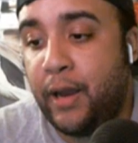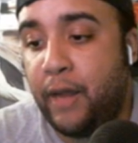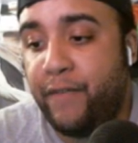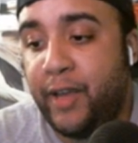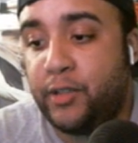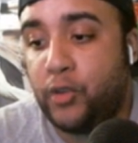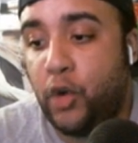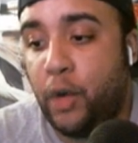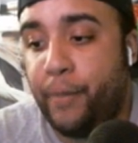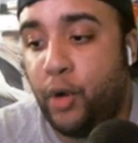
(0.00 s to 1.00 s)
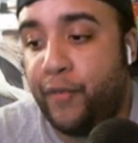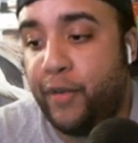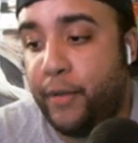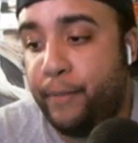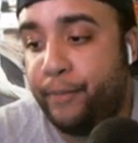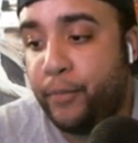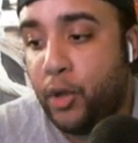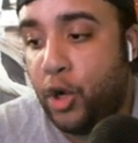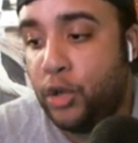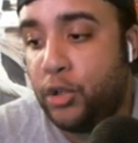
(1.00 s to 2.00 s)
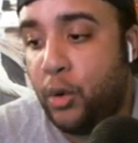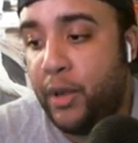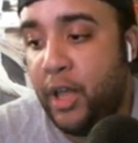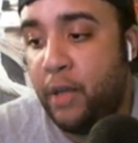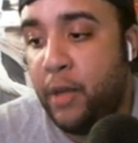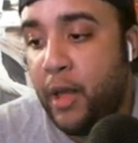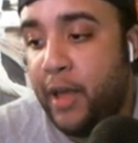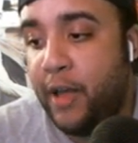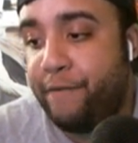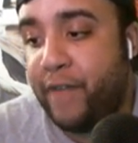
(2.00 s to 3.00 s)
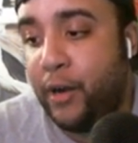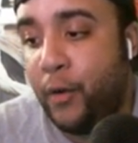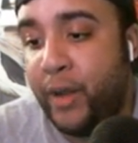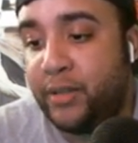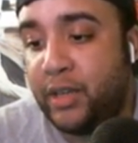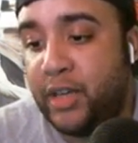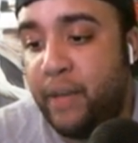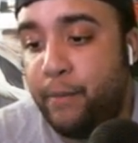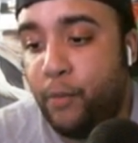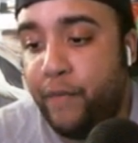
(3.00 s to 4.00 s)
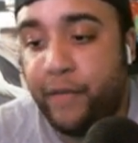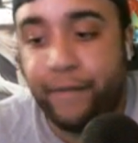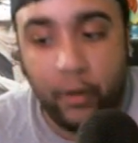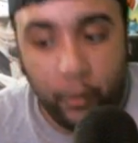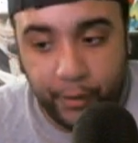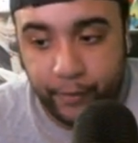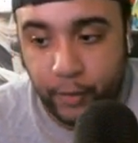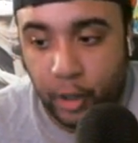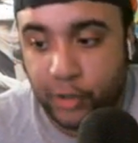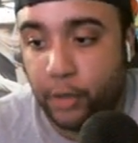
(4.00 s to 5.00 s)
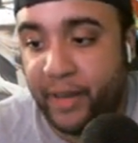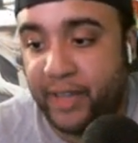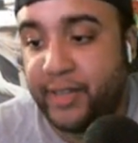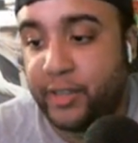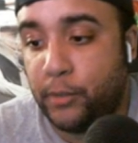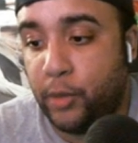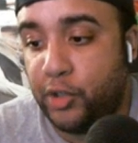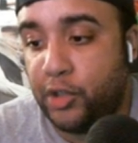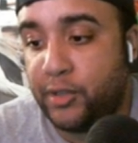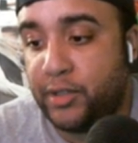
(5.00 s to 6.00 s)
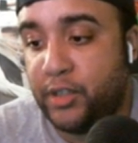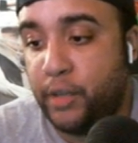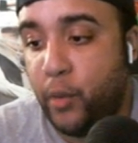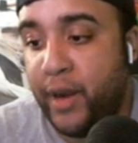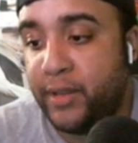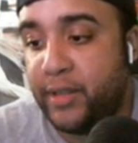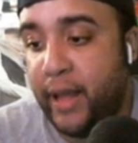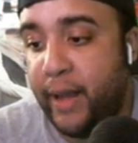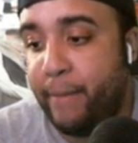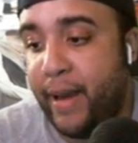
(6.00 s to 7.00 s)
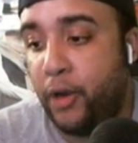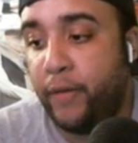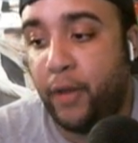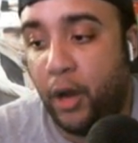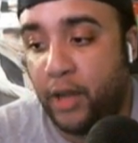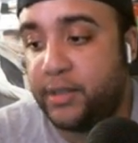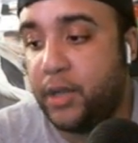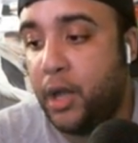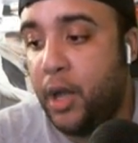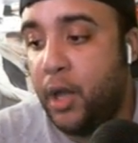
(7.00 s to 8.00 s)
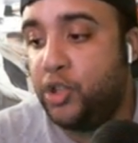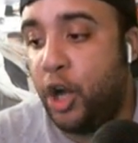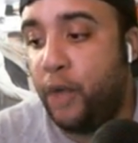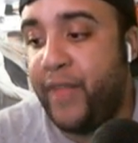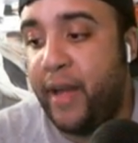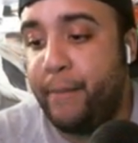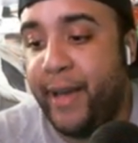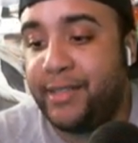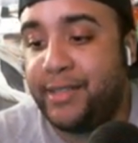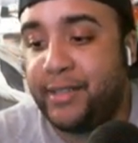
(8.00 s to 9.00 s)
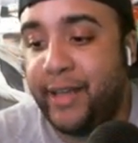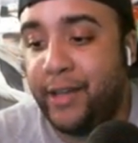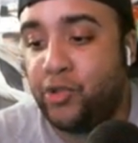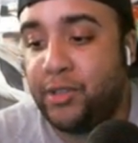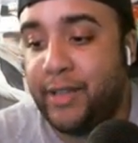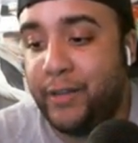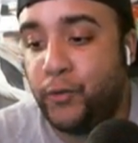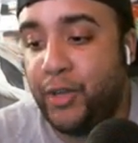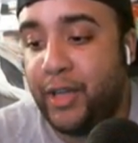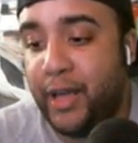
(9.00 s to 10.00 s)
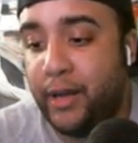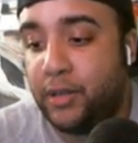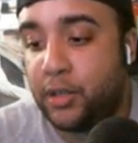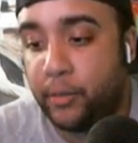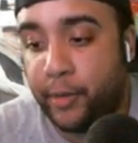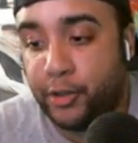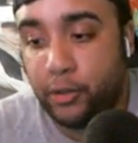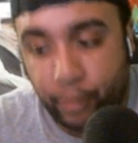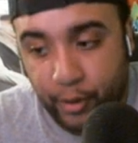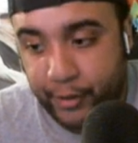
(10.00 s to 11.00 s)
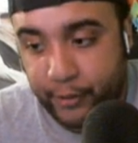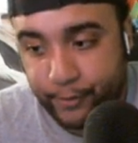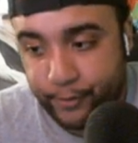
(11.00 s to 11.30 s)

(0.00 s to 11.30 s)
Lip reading: if he has to go up and over him. Although he'll find a way to keep moving forward. Also backstage, Samoa Joe says he'll be waiting to hand Balor another loss. Joe then makes his entrance as we head to commercial break.